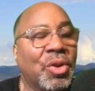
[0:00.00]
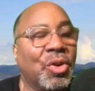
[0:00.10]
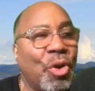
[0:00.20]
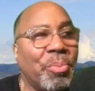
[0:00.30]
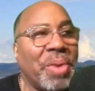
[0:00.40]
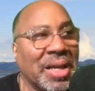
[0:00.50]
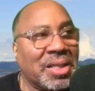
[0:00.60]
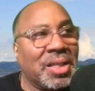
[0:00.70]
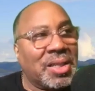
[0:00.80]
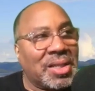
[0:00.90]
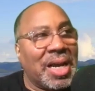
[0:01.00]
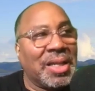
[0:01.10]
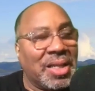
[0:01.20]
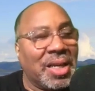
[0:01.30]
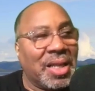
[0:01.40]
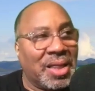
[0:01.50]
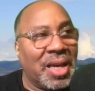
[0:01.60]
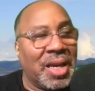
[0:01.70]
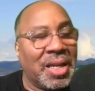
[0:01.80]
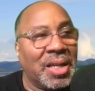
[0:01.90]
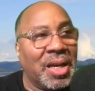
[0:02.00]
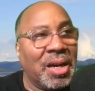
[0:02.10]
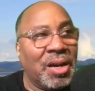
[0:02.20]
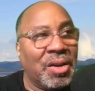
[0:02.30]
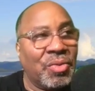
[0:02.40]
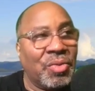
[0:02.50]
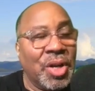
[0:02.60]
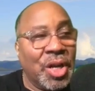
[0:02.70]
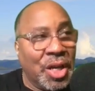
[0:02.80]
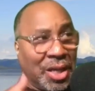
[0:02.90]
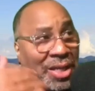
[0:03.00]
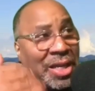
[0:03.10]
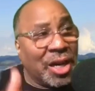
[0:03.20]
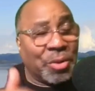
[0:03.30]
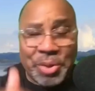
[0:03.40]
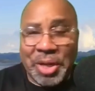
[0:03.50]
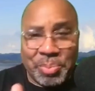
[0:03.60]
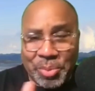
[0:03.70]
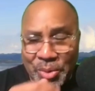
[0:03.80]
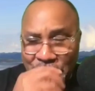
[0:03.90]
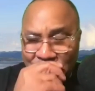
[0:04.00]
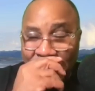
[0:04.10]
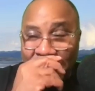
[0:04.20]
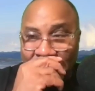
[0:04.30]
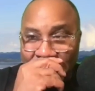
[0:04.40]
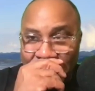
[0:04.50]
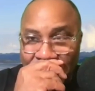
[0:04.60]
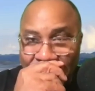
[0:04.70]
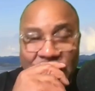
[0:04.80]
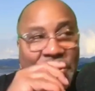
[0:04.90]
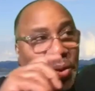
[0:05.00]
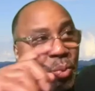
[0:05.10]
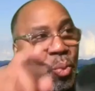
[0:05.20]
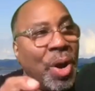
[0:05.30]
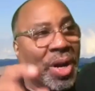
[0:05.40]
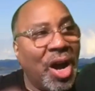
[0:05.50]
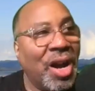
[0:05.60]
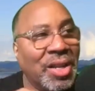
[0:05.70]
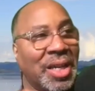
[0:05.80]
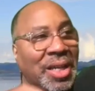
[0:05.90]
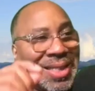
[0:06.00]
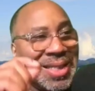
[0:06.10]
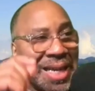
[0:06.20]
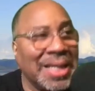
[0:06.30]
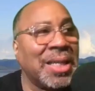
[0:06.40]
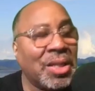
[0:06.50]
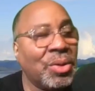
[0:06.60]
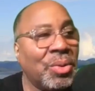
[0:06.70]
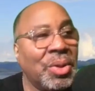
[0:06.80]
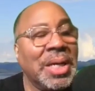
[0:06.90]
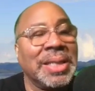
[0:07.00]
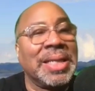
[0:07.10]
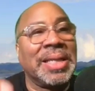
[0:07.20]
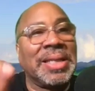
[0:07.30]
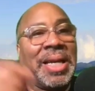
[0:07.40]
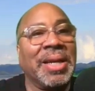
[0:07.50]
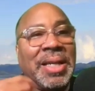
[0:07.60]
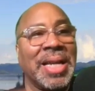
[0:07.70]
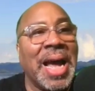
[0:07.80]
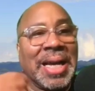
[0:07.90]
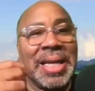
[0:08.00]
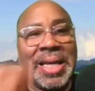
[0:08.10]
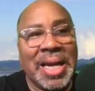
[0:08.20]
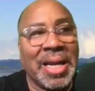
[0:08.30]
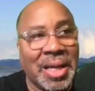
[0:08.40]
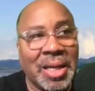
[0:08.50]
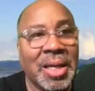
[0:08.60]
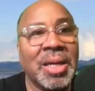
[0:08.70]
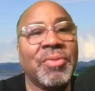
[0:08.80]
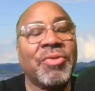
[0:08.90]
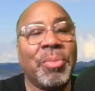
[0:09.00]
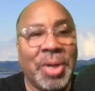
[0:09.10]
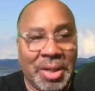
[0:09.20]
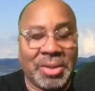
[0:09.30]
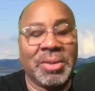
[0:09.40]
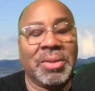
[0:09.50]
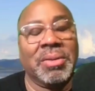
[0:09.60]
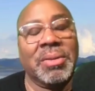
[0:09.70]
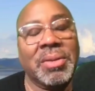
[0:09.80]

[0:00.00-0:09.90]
So going back to this idea then of young people, what are they telling you that they're not getting from us?